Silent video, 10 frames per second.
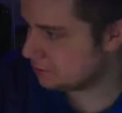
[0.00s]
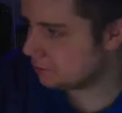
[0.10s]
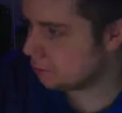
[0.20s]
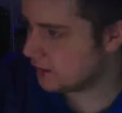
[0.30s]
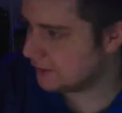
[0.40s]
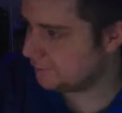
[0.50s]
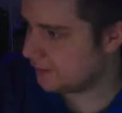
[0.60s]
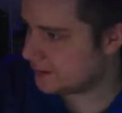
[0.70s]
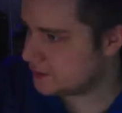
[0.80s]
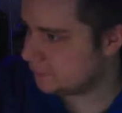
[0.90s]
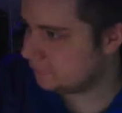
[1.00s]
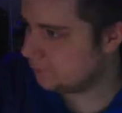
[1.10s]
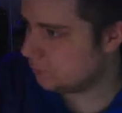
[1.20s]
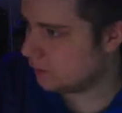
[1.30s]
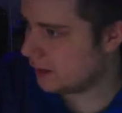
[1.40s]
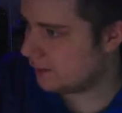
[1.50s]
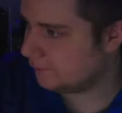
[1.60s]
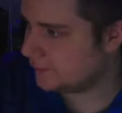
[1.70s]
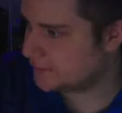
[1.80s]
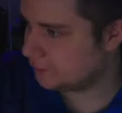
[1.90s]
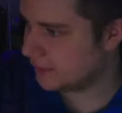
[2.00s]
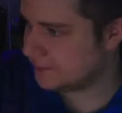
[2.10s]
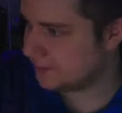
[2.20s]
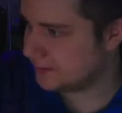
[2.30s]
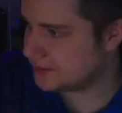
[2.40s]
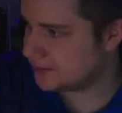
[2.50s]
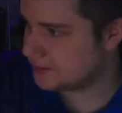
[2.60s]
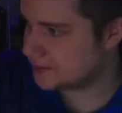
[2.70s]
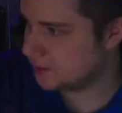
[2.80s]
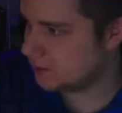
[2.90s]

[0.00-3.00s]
marine warning in effect here for like I said, for 8 minutes here. So,